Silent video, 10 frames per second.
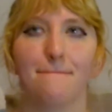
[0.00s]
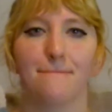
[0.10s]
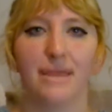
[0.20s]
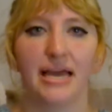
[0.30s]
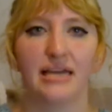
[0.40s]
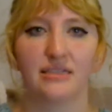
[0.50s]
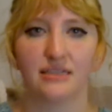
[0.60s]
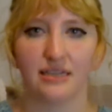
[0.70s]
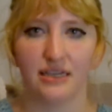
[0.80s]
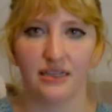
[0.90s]
makes
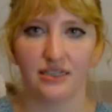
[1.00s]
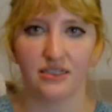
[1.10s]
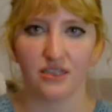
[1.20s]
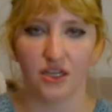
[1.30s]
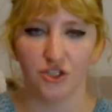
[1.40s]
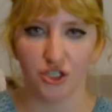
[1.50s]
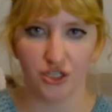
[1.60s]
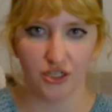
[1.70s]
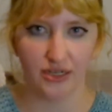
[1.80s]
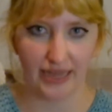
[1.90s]
Gillies such a
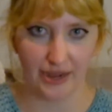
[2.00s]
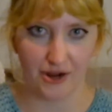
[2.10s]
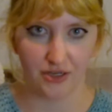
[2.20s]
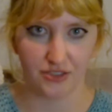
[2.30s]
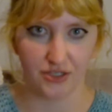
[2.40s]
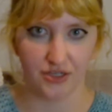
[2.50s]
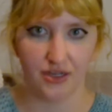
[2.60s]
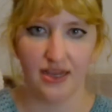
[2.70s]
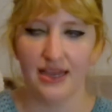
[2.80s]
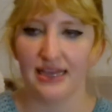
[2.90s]
good character
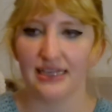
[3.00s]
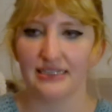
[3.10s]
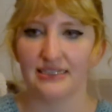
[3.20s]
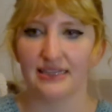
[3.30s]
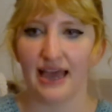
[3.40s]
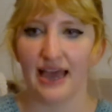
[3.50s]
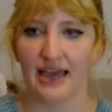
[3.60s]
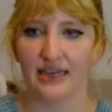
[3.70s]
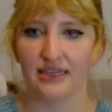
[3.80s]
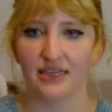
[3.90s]
is
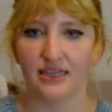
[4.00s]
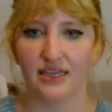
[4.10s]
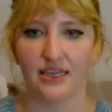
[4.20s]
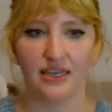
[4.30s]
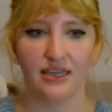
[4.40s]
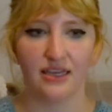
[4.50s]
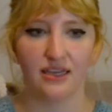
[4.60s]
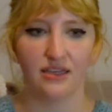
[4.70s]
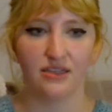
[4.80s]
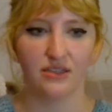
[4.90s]
that he
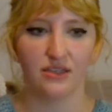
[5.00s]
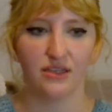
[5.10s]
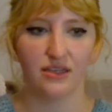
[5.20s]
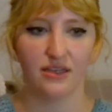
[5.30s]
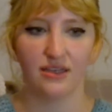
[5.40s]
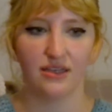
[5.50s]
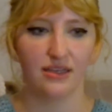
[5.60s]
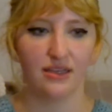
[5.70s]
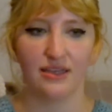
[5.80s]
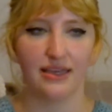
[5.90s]

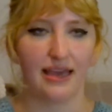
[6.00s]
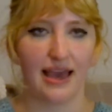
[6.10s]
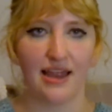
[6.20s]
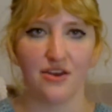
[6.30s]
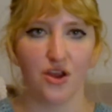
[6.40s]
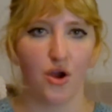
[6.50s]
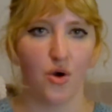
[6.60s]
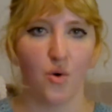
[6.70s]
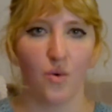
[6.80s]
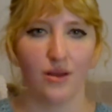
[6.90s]
had
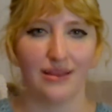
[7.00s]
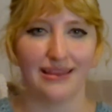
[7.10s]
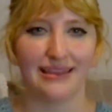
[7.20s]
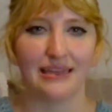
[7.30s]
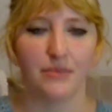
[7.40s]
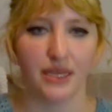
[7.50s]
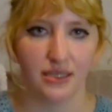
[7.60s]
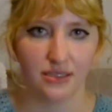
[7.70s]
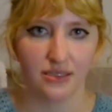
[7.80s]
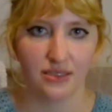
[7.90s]
no
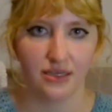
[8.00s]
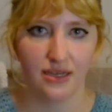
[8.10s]
limits.